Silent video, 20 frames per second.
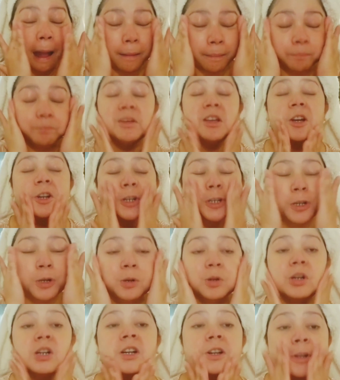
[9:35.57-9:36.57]
Make
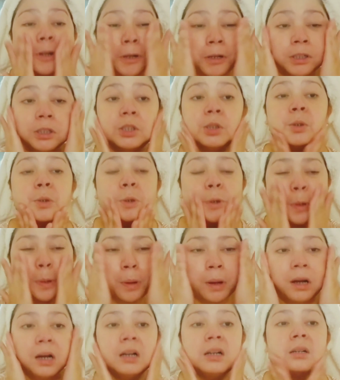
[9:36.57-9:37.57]
sure you do
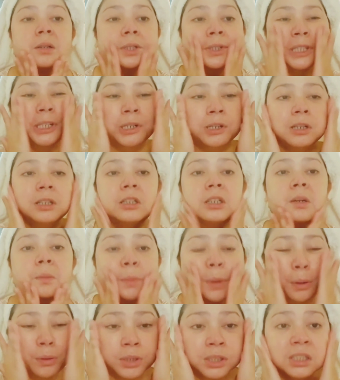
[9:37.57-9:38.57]
a circular
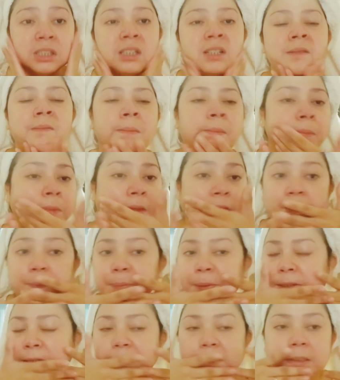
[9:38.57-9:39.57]
motion,
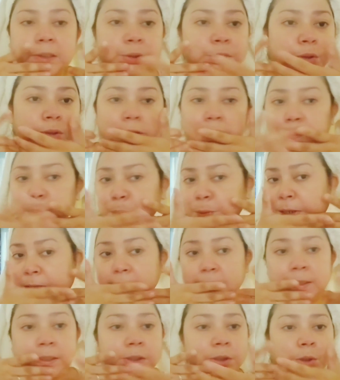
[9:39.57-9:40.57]
but do not
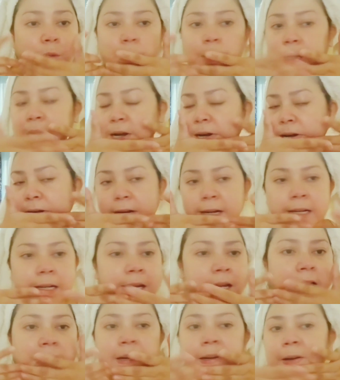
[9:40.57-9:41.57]
press it too hard.
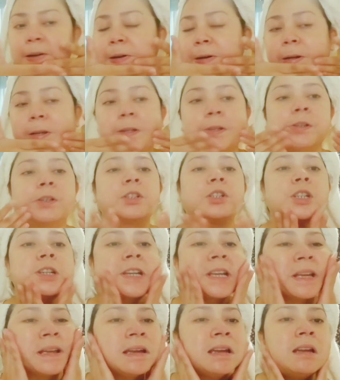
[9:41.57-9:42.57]
On your
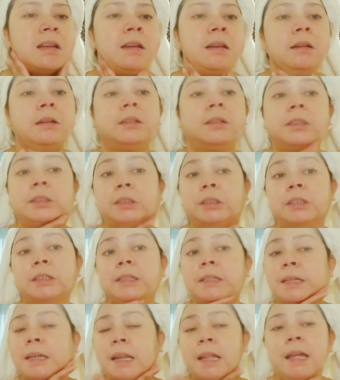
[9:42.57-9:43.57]
chin, on your
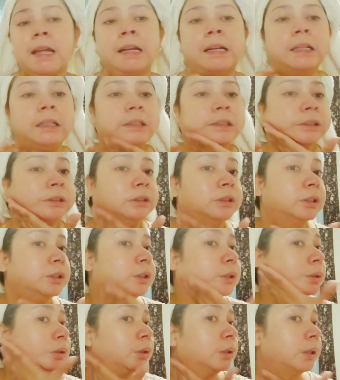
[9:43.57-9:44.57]
neck, under
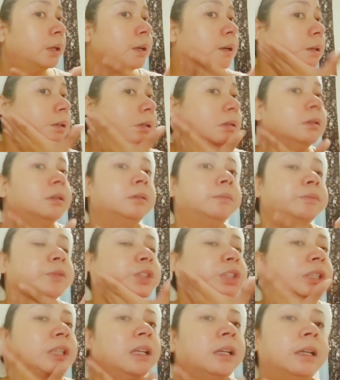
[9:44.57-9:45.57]
your
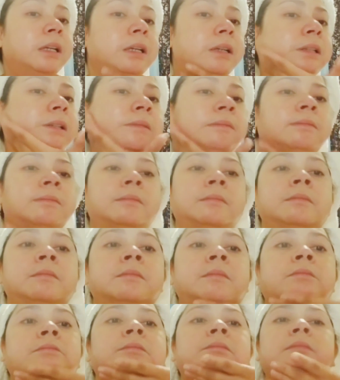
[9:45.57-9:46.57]
chin,
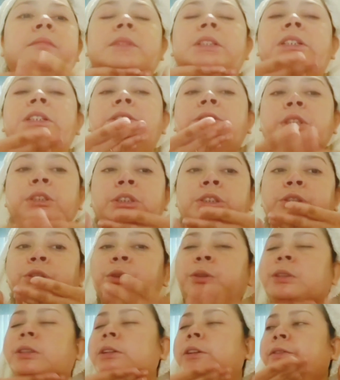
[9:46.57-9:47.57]
and you
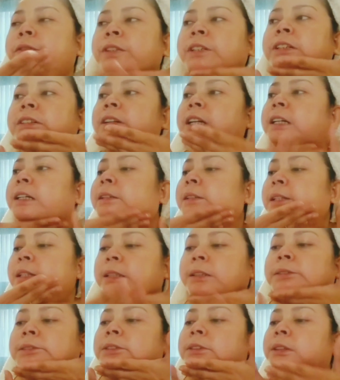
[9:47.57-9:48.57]
do lifting like
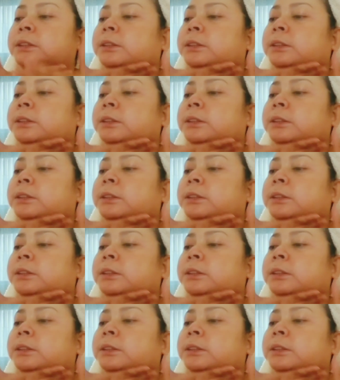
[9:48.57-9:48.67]
this.